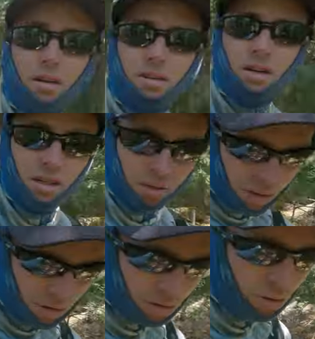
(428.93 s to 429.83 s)
as high as
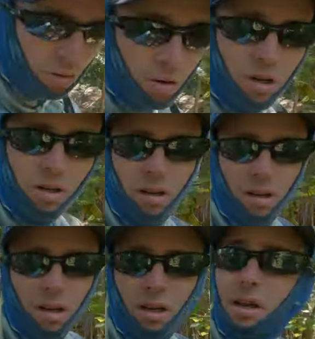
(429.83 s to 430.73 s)
we need to go.
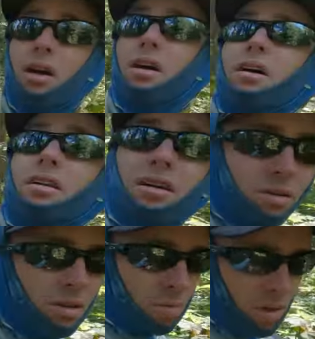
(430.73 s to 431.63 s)

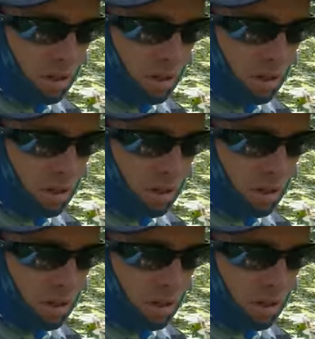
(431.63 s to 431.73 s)
Now we're just